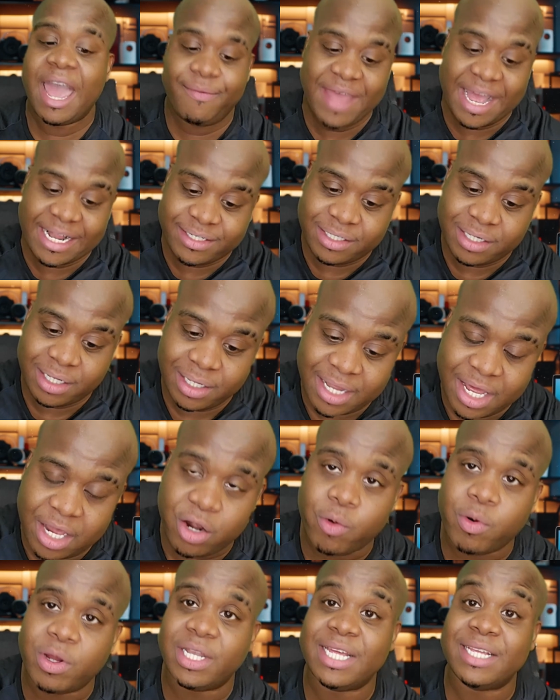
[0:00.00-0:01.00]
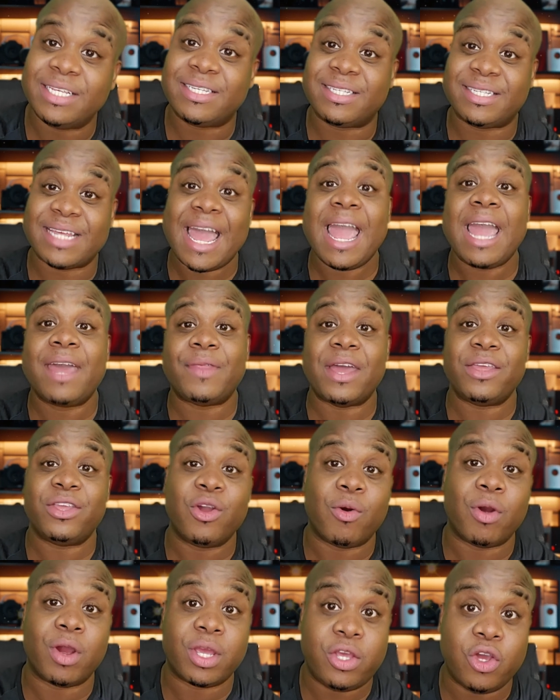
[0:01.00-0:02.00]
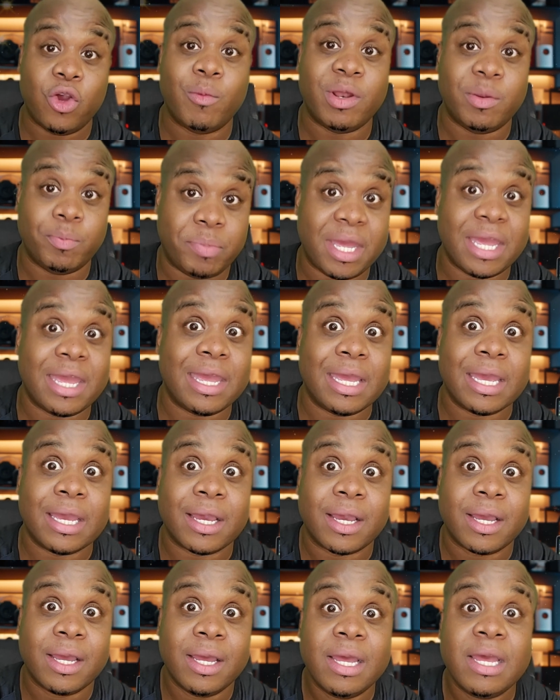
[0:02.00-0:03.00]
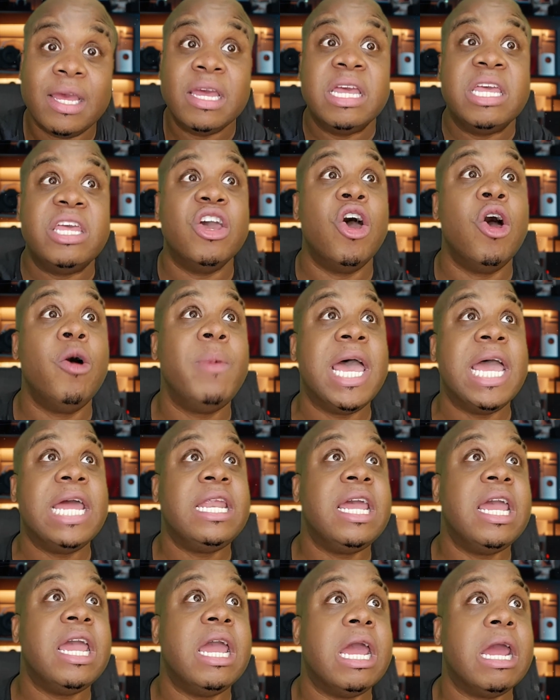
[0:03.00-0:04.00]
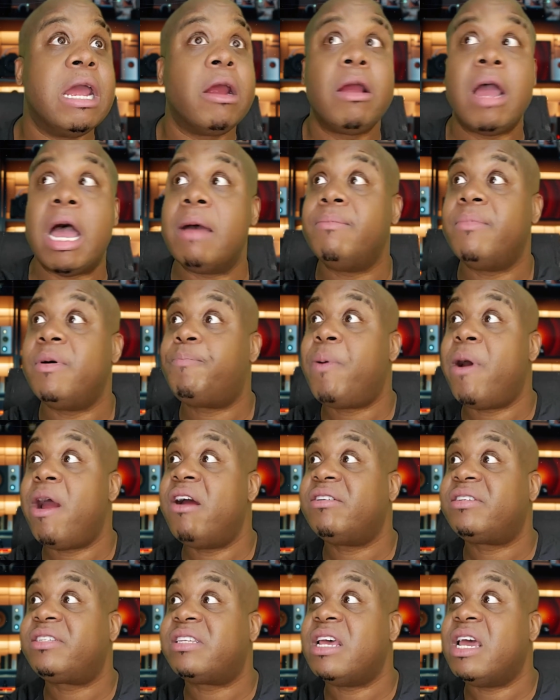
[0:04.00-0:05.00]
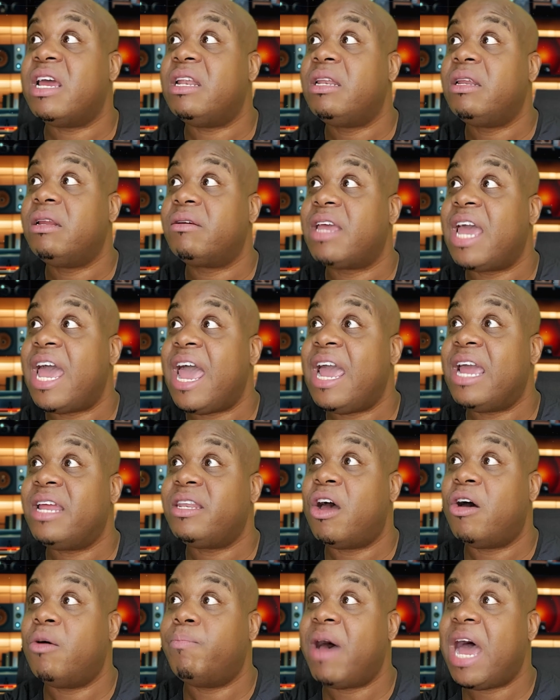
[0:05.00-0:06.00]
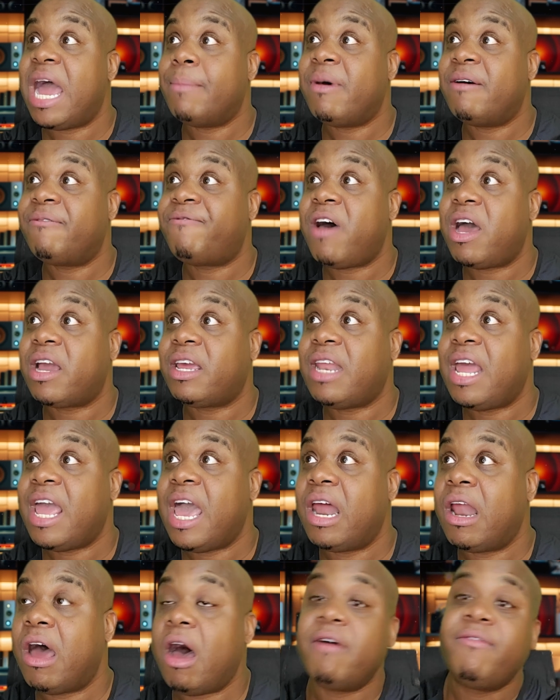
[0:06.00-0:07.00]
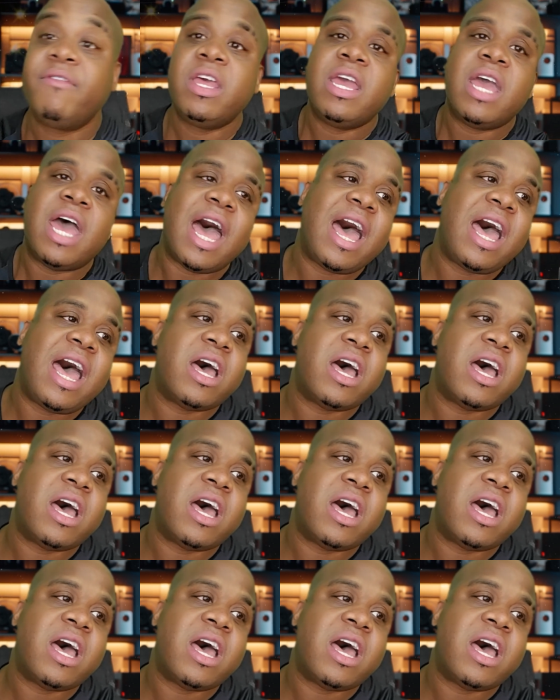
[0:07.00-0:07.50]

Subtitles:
and that's literally saying that you're a human being. Human here, I'm the person, gay, don't bite my head off.